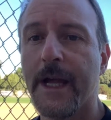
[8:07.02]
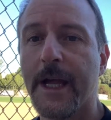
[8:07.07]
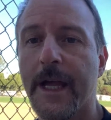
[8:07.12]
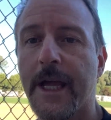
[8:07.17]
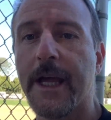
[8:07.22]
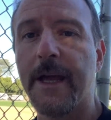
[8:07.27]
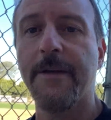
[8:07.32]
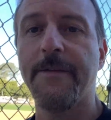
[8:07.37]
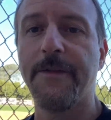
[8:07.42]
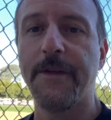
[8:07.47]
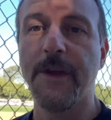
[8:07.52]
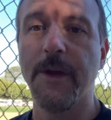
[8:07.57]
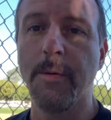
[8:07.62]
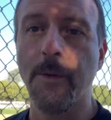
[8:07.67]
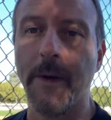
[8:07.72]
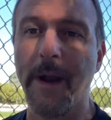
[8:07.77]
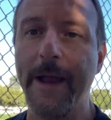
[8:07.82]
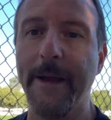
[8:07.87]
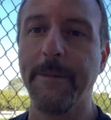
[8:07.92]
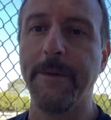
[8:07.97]
If you
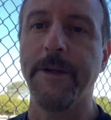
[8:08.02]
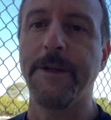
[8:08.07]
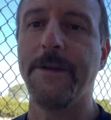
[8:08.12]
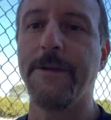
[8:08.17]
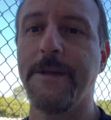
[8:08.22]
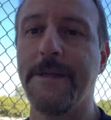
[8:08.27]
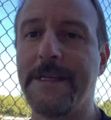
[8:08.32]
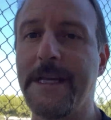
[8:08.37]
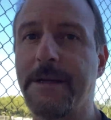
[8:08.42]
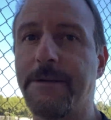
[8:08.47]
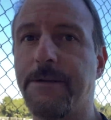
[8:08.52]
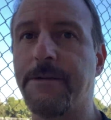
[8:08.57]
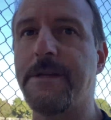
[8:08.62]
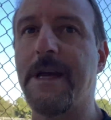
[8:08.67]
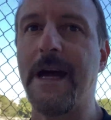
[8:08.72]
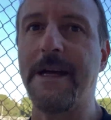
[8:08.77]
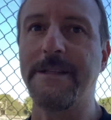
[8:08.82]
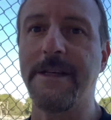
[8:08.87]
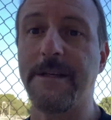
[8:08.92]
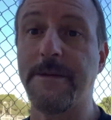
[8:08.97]
were able to do these
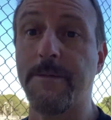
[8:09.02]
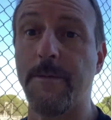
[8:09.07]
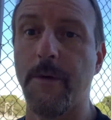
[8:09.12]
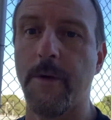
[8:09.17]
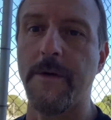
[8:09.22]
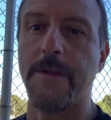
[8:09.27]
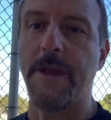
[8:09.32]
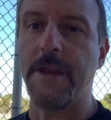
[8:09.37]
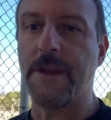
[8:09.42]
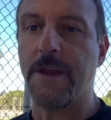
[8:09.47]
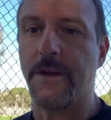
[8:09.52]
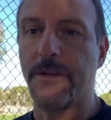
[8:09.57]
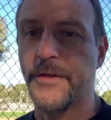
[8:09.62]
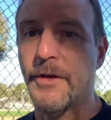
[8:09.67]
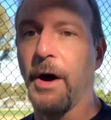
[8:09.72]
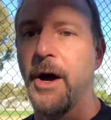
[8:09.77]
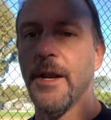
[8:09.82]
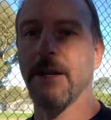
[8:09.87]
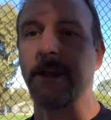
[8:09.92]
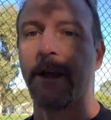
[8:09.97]
exercises more than you
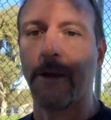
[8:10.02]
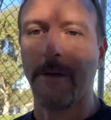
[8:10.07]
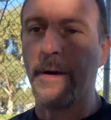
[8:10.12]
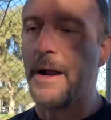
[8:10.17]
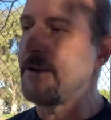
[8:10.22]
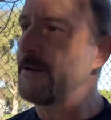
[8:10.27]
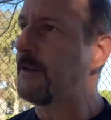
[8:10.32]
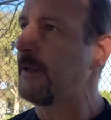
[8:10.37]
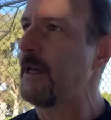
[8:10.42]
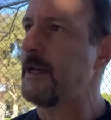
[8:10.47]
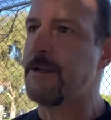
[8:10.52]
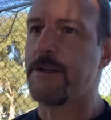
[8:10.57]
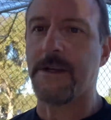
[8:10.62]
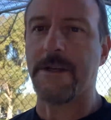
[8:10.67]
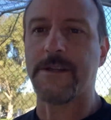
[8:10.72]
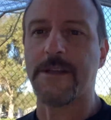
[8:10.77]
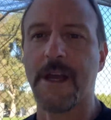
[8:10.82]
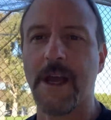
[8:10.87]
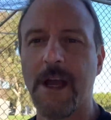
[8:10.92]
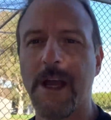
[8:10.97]
thought,
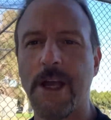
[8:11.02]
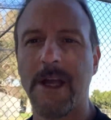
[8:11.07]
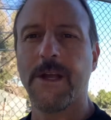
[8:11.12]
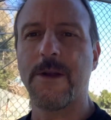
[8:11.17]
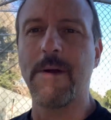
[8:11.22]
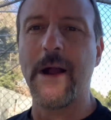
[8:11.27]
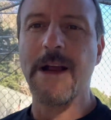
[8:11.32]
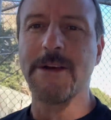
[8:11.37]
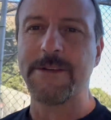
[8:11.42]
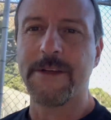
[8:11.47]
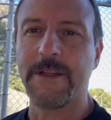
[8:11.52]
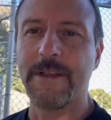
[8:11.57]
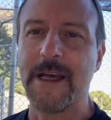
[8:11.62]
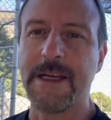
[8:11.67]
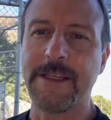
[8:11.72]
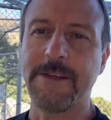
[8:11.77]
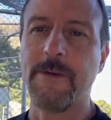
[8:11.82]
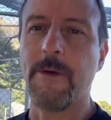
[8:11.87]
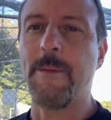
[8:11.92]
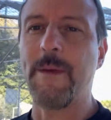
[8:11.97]
congratulations. You're actually
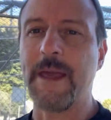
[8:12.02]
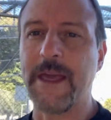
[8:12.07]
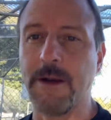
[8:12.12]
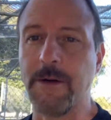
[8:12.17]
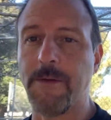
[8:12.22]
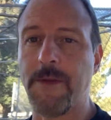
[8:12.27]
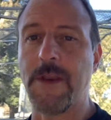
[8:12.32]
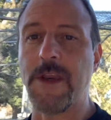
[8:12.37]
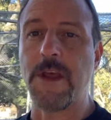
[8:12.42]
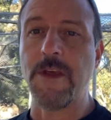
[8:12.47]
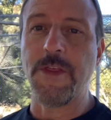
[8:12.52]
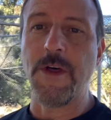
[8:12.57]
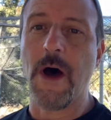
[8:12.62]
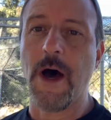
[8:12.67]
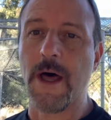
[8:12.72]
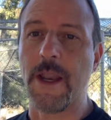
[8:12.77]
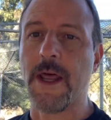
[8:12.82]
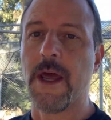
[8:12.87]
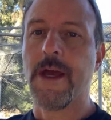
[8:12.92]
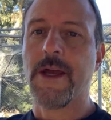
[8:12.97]
less of a beginner than you
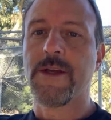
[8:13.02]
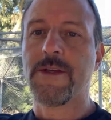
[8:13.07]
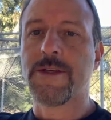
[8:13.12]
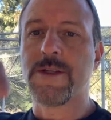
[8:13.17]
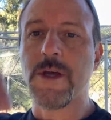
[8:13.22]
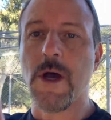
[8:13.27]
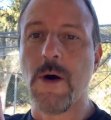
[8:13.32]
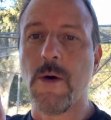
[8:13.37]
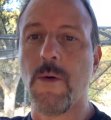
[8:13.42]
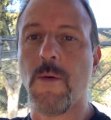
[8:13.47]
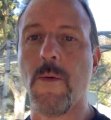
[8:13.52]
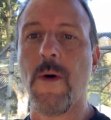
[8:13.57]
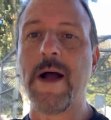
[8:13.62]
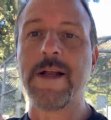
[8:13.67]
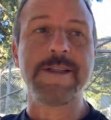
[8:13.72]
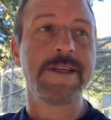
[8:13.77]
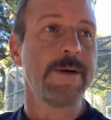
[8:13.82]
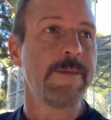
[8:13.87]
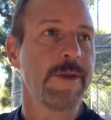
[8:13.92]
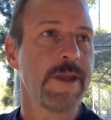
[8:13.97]
thought. So
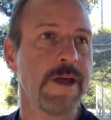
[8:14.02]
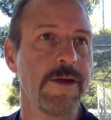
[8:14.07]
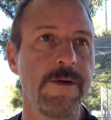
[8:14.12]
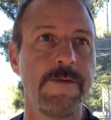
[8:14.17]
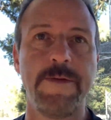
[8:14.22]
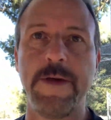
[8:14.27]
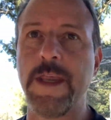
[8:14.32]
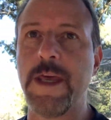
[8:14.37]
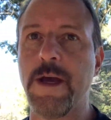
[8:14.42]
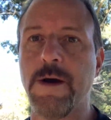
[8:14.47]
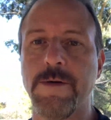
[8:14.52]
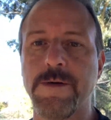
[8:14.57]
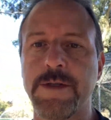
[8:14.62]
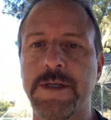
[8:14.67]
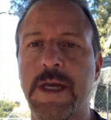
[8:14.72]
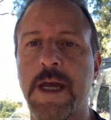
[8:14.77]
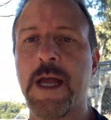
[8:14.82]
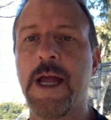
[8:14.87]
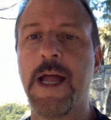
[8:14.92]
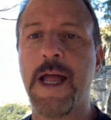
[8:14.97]
watch some of the other
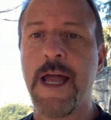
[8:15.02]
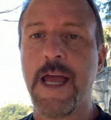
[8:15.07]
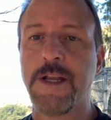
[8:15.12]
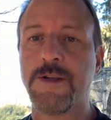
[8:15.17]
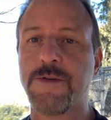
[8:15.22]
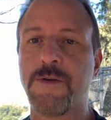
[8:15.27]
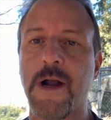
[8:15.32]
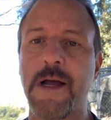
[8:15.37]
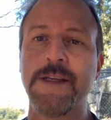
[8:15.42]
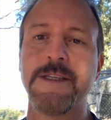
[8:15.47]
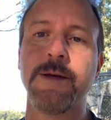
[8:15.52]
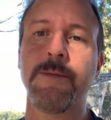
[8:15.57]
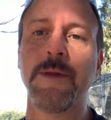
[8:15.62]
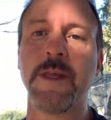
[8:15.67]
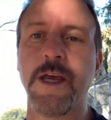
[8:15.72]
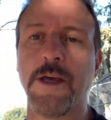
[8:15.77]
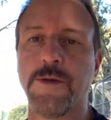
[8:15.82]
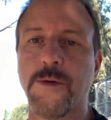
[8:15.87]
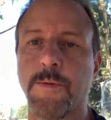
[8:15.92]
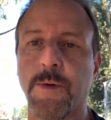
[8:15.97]
videos and try some of
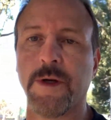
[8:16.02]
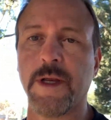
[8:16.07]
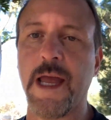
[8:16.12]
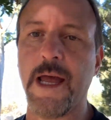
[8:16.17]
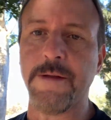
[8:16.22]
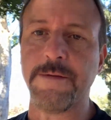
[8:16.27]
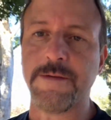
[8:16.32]
the other workouts.